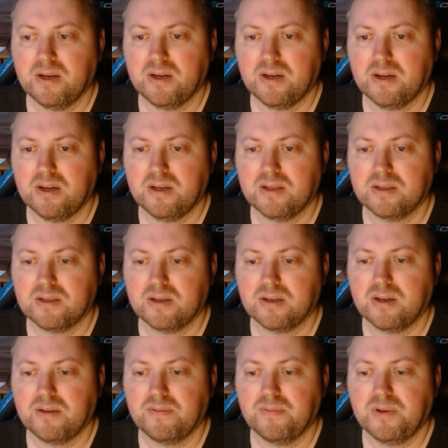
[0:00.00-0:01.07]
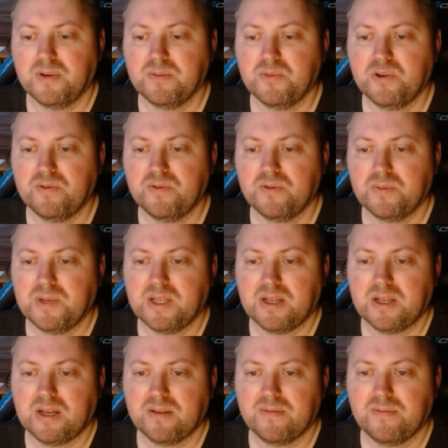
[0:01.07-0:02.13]
And one move would be
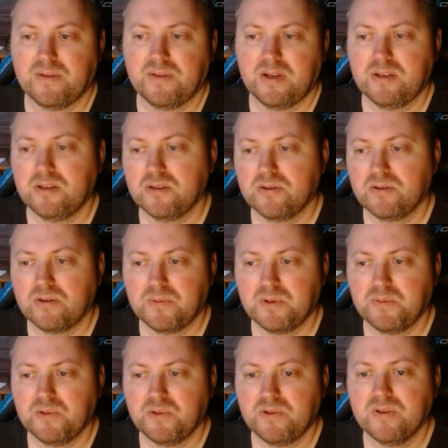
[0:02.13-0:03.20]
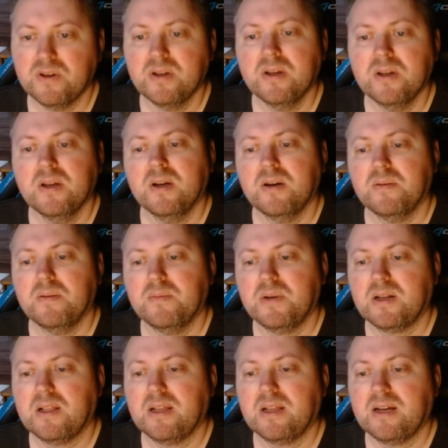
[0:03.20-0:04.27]
knight f3, just normal move, but
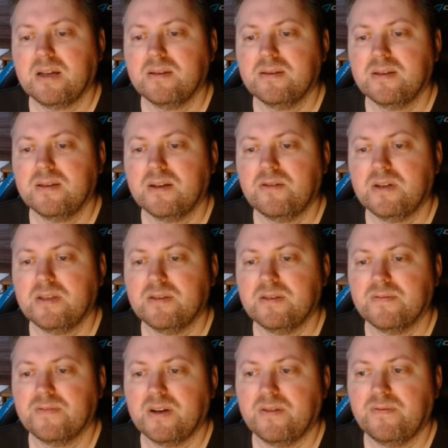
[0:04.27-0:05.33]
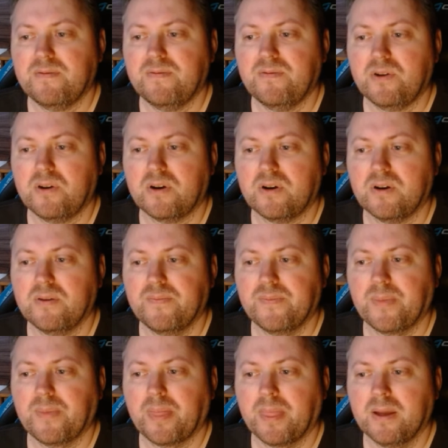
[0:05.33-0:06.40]
I like this aggressive f4.
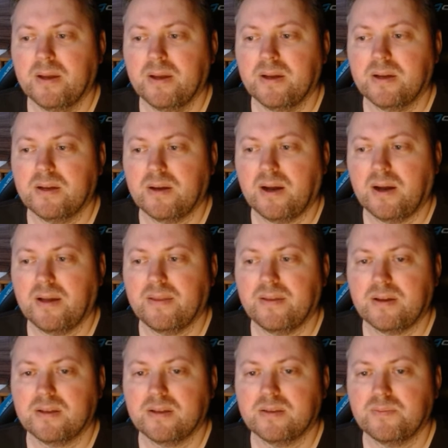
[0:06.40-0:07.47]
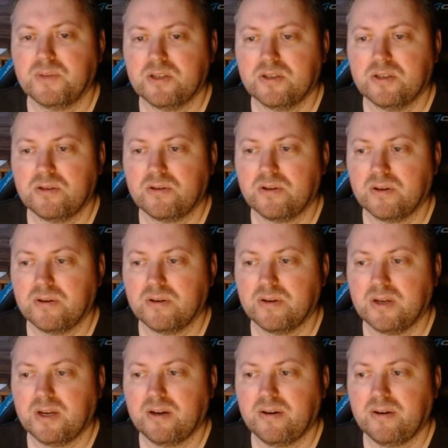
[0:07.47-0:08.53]
I think it's much stronger
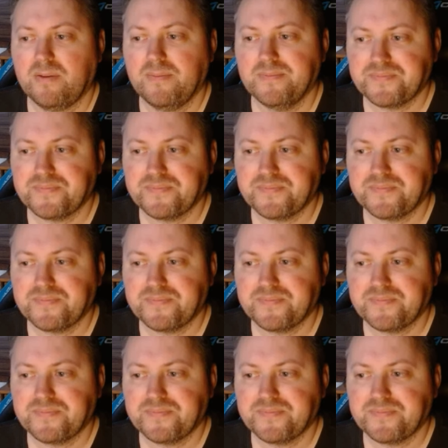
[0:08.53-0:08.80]
here.